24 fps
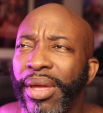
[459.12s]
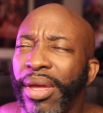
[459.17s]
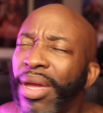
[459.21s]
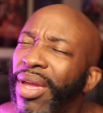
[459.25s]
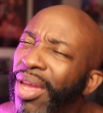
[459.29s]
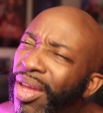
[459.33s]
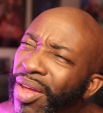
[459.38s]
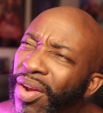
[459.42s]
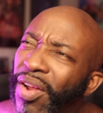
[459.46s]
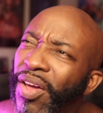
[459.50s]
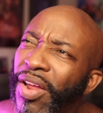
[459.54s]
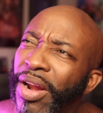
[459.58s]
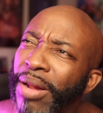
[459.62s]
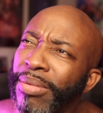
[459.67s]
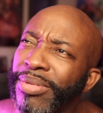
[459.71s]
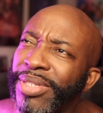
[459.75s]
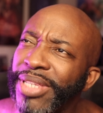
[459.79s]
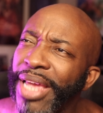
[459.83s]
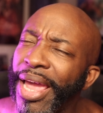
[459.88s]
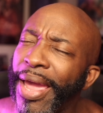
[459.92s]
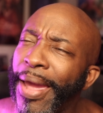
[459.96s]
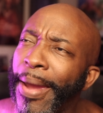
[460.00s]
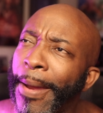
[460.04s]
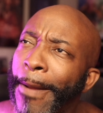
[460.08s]
You know what I'm
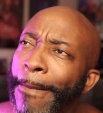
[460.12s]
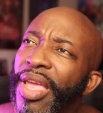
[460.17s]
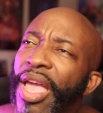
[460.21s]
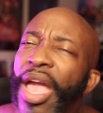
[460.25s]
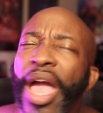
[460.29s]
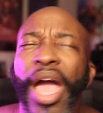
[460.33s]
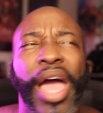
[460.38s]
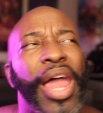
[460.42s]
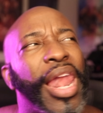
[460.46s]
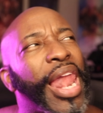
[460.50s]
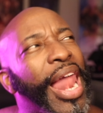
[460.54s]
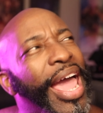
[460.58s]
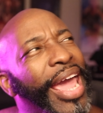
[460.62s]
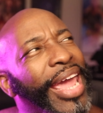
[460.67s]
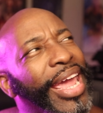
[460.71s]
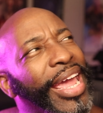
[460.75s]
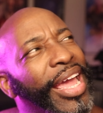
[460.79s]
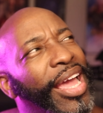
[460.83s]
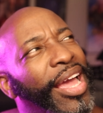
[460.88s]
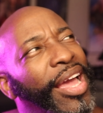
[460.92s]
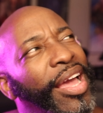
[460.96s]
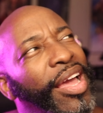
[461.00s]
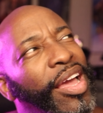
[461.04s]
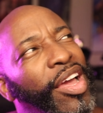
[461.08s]
saying?
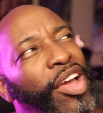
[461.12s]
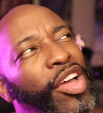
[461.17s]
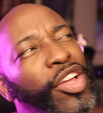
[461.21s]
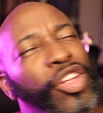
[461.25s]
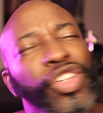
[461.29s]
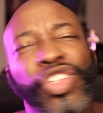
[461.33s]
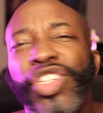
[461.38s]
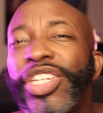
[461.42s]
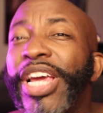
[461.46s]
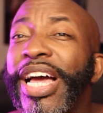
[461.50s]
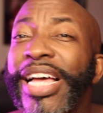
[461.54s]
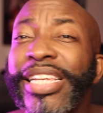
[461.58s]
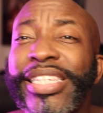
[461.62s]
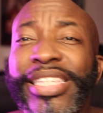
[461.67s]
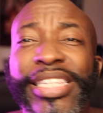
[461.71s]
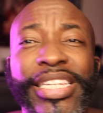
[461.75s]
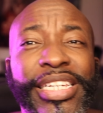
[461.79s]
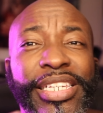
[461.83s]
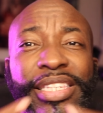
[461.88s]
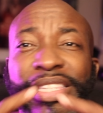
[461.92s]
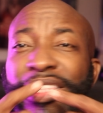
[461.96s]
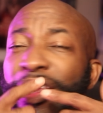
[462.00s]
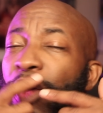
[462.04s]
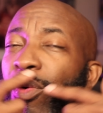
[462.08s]
Like,
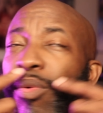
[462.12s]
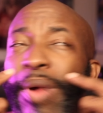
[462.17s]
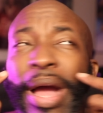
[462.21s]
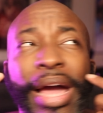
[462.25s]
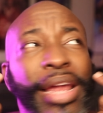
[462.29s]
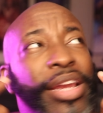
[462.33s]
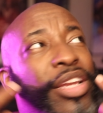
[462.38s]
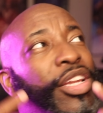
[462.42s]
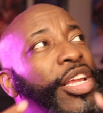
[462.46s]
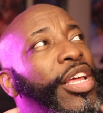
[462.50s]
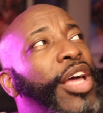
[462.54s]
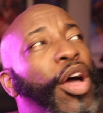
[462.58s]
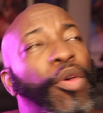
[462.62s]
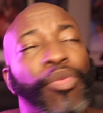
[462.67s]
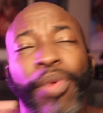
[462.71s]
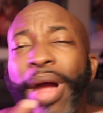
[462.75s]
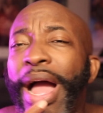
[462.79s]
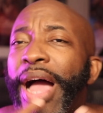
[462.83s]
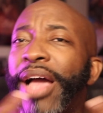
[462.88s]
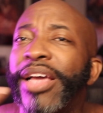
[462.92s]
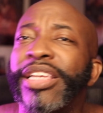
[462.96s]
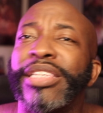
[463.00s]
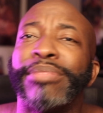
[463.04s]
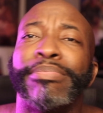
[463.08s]
Justice, the
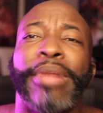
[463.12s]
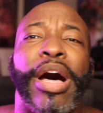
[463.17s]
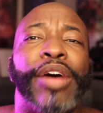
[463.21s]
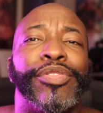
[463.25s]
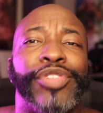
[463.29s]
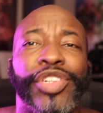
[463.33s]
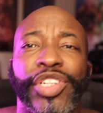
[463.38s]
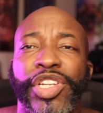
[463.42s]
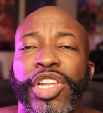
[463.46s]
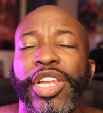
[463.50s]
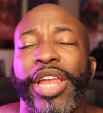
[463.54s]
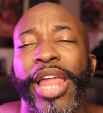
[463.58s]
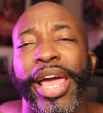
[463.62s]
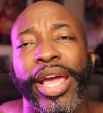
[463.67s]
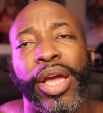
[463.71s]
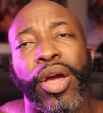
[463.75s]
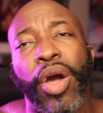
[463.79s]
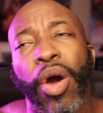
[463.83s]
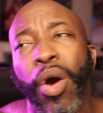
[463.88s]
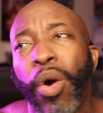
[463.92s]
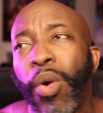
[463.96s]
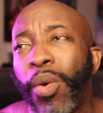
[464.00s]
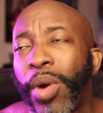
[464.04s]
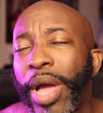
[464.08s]
around his mouth just look like
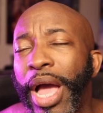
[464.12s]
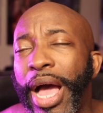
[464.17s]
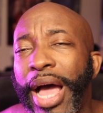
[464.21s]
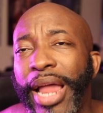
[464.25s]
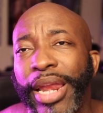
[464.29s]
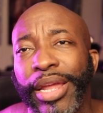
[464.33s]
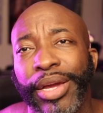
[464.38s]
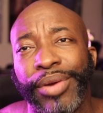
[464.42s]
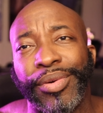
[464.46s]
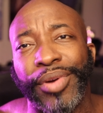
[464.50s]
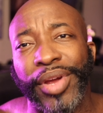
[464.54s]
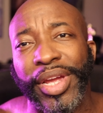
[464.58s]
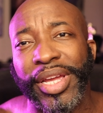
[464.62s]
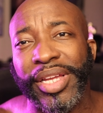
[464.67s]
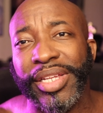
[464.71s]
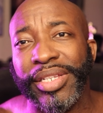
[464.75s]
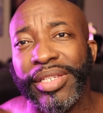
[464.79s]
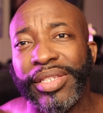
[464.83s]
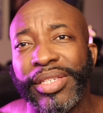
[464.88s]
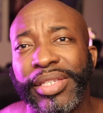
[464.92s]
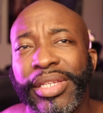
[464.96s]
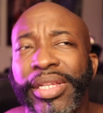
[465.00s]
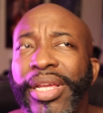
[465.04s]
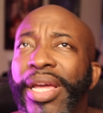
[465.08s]
cold collard
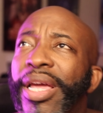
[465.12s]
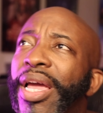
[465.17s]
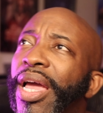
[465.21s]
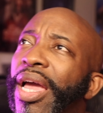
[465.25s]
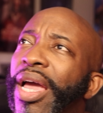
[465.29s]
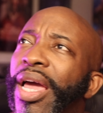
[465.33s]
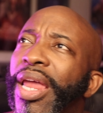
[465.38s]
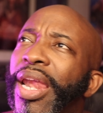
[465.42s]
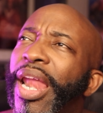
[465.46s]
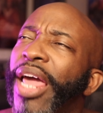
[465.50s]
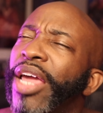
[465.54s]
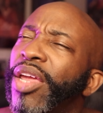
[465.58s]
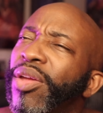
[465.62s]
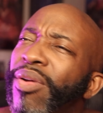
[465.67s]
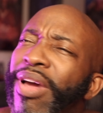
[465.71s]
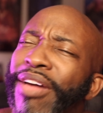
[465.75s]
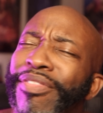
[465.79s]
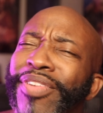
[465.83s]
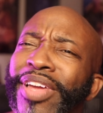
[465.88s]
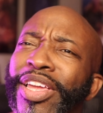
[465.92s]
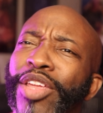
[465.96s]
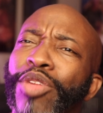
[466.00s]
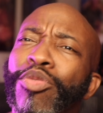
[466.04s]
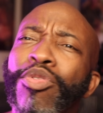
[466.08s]
greens. Like, you
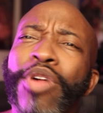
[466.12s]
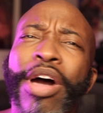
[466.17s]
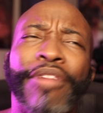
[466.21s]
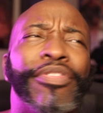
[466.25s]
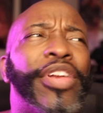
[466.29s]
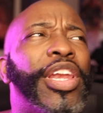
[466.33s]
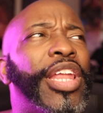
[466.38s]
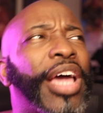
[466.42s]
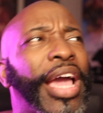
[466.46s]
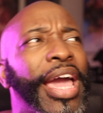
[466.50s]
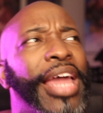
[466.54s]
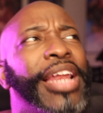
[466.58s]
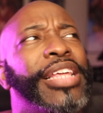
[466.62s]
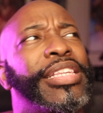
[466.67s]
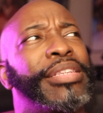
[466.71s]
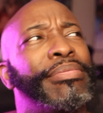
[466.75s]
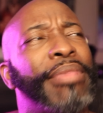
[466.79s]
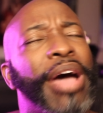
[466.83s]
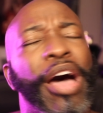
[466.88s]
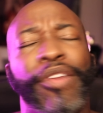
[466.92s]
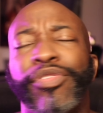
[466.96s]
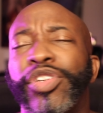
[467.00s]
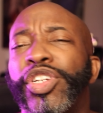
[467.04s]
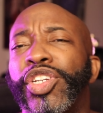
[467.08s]
ever look at his
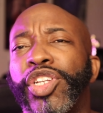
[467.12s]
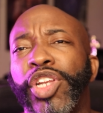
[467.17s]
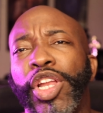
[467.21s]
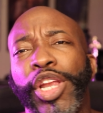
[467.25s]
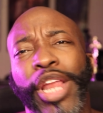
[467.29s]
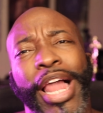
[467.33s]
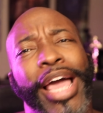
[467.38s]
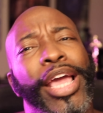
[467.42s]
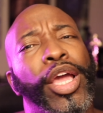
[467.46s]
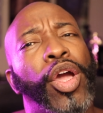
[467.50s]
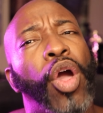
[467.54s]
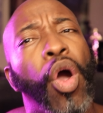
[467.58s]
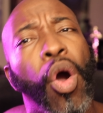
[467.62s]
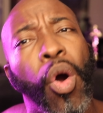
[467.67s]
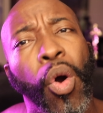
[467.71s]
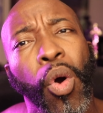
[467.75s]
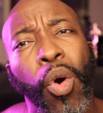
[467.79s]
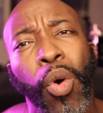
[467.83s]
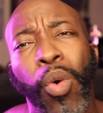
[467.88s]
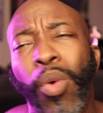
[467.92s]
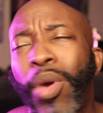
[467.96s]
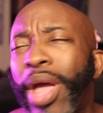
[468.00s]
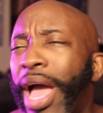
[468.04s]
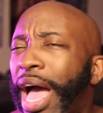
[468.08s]
mouth, it just look like
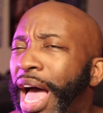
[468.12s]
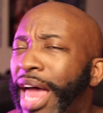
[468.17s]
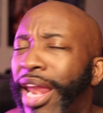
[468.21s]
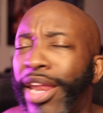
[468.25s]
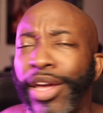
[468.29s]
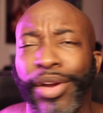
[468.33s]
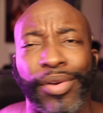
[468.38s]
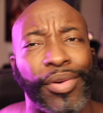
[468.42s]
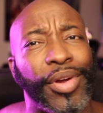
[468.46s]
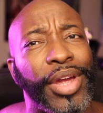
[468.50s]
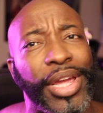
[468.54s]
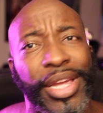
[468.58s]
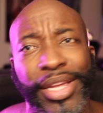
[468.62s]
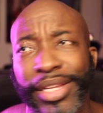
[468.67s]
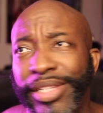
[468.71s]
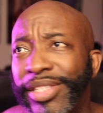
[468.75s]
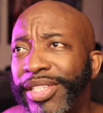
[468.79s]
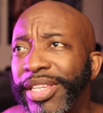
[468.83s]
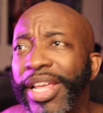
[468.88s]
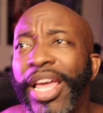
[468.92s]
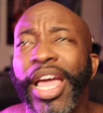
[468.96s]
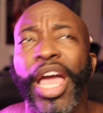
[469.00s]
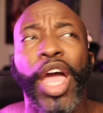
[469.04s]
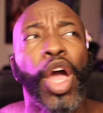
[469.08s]
cold collard
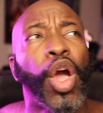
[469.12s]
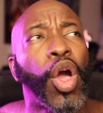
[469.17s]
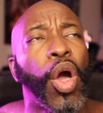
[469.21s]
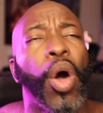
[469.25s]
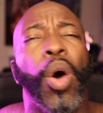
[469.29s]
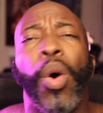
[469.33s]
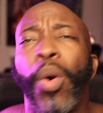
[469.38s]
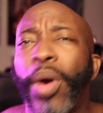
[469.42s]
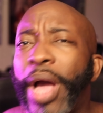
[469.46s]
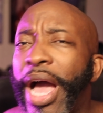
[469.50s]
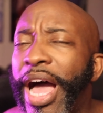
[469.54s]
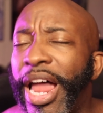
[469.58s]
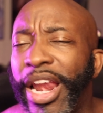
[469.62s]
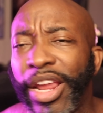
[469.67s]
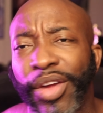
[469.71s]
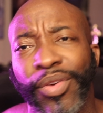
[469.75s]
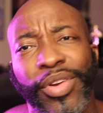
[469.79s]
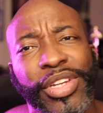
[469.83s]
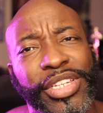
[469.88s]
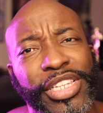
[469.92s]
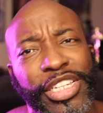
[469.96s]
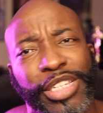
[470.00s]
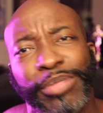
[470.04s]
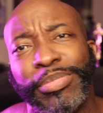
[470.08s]
greens. Cold collard
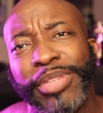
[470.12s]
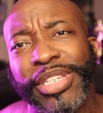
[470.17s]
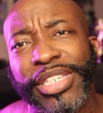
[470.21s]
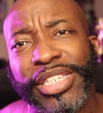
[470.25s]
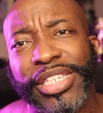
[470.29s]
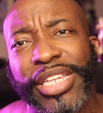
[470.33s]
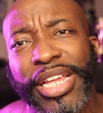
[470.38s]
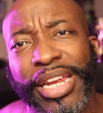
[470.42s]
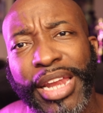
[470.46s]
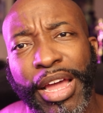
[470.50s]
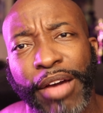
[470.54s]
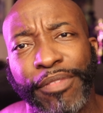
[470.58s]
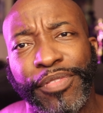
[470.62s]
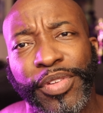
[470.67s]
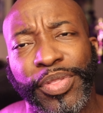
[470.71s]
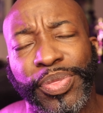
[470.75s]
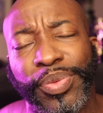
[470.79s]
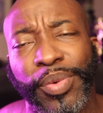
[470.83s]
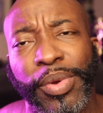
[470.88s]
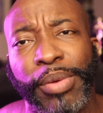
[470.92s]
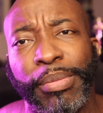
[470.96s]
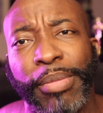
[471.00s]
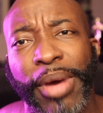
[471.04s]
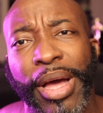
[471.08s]
greens that's been sitting out for
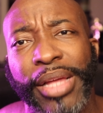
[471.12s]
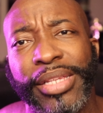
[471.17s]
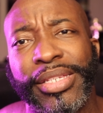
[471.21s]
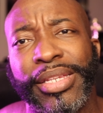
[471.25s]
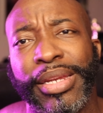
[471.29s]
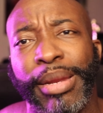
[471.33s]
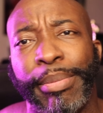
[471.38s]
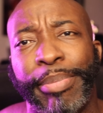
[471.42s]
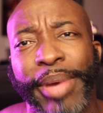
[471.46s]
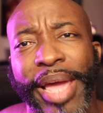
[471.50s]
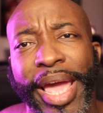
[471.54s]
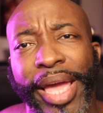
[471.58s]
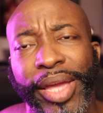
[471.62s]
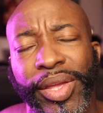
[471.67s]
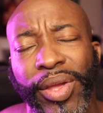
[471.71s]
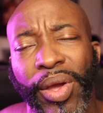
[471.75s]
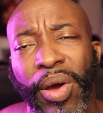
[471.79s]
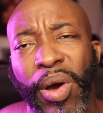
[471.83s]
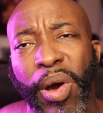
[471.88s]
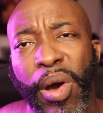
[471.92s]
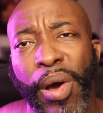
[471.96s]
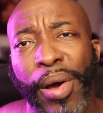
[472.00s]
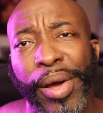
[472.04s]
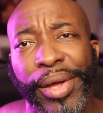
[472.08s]
3 months in the
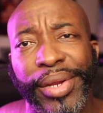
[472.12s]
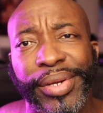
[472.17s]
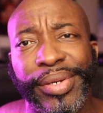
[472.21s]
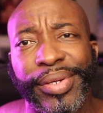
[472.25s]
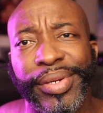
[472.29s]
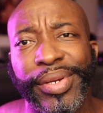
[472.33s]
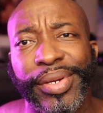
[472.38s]
backyard.